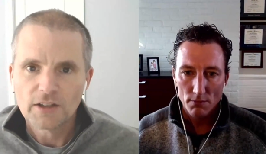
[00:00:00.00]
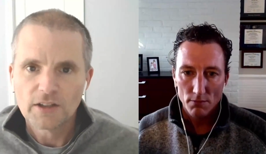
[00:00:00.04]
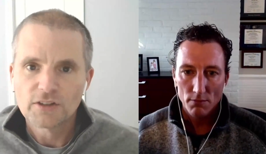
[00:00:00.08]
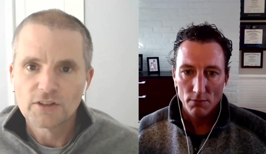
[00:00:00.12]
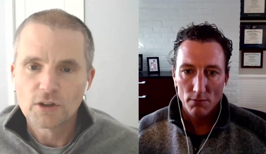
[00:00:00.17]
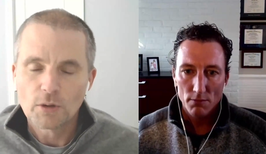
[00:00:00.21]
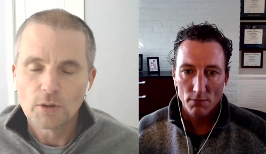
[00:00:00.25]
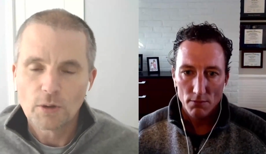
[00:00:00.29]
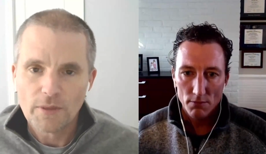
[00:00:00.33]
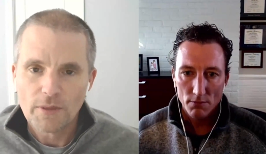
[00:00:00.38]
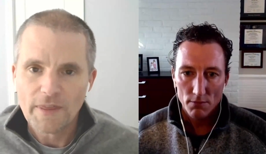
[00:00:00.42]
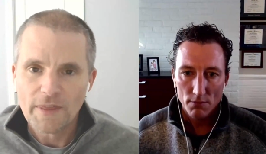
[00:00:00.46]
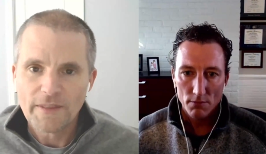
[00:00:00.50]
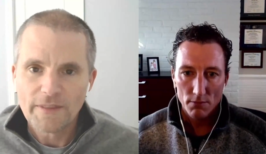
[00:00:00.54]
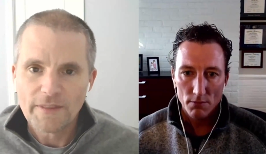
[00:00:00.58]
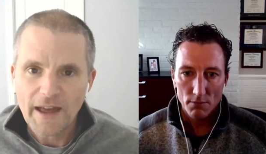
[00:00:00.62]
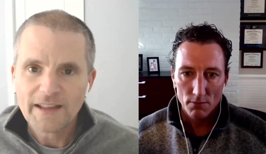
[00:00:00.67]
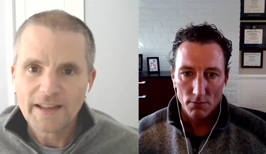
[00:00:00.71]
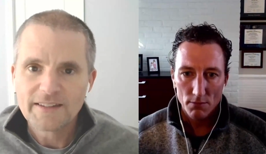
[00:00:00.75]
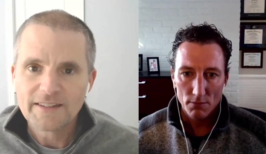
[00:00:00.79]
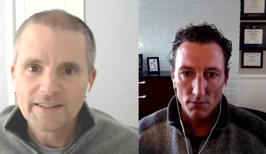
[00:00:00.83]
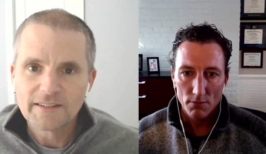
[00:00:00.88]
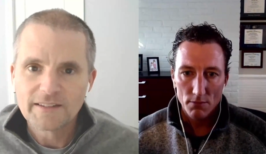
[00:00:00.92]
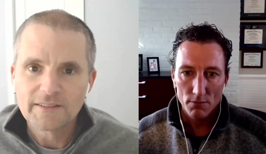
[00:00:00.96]
Speaker 1: And so
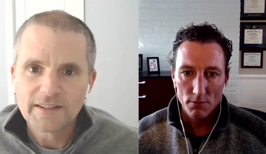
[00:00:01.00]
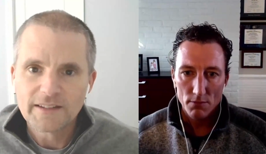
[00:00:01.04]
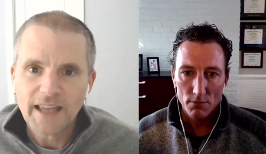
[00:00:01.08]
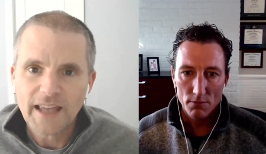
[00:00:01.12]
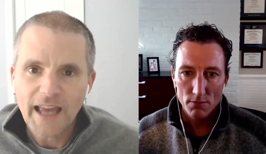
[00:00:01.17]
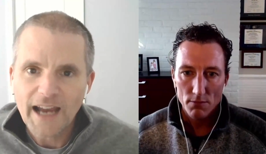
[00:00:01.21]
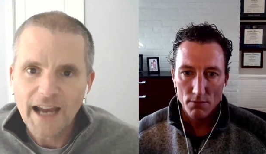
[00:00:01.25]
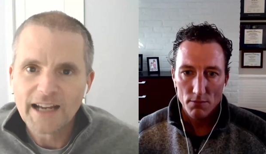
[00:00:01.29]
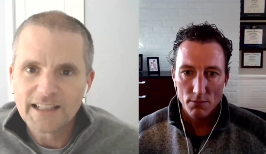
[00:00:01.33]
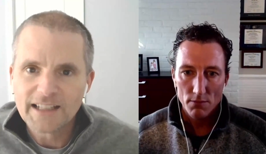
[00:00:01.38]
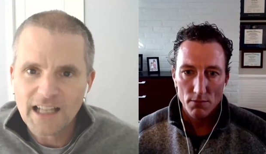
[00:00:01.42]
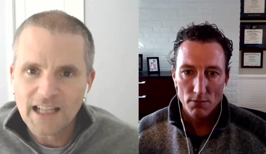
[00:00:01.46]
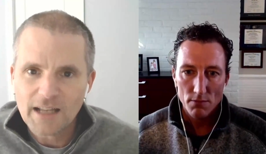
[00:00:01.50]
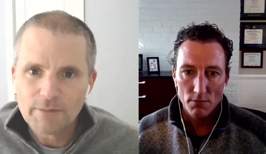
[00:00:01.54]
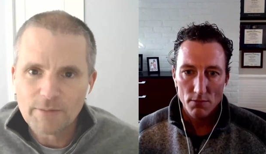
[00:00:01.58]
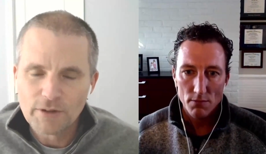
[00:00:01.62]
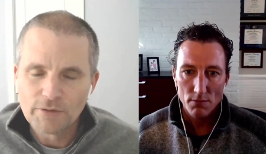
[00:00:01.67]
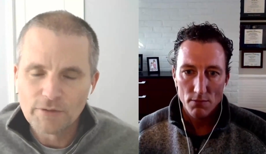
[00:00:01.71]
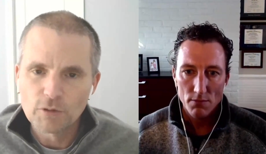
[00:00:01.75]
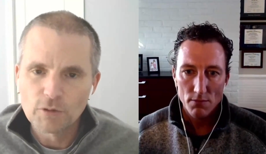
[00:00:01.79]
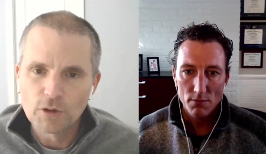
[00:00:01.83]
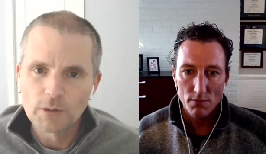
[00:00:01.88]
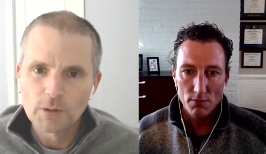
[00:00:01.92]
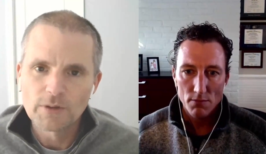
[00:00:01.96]
that's the
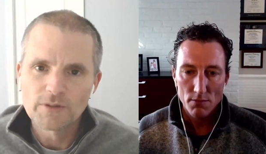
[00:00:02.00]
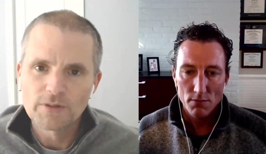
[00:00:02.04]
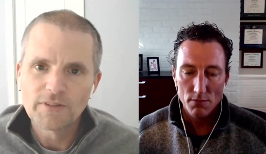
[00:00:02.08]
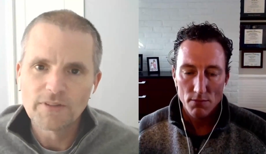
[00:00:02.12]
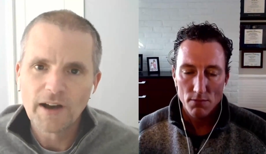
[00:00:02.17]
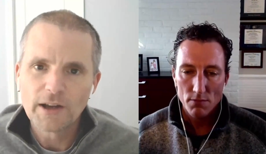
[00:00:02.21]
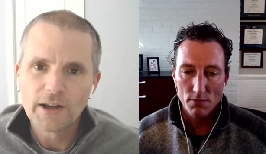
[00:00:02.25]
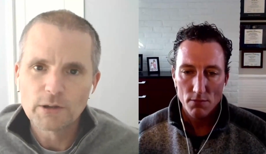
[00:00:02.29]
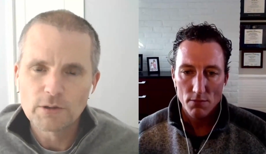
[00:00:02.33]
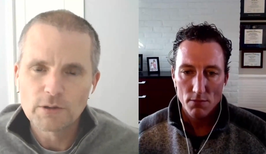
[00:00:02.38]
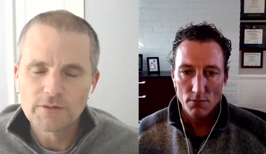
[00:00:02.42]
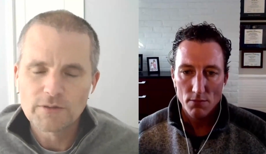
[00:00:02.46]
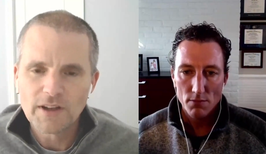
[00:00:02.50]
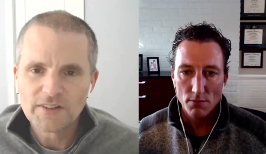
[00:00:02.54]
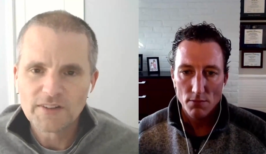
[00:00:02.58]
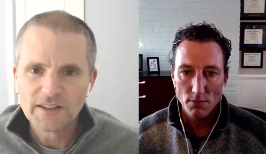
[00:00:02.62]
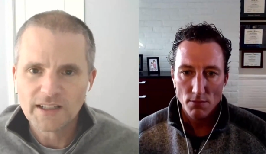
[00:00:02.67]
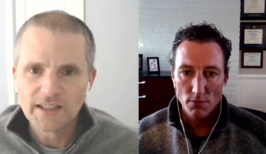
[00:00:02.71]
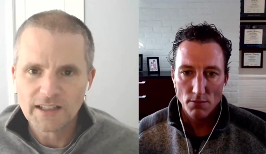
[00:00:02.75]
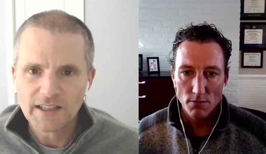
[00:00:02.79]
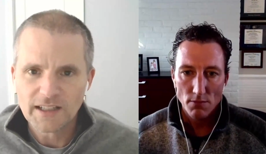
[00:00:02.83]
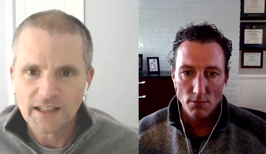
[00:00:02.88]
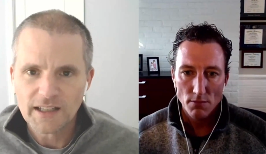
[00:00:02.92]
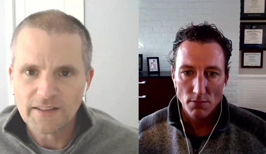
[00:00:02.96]
academic form of value
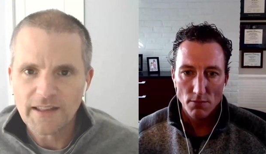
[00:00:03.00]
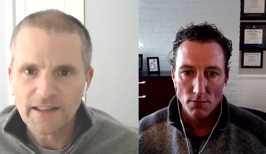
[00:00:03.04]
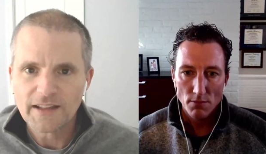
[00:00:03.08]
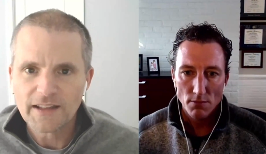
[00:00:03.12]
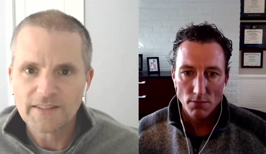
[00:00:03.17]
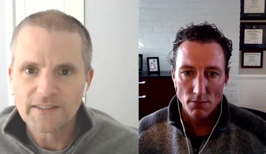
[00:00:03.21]
investing. And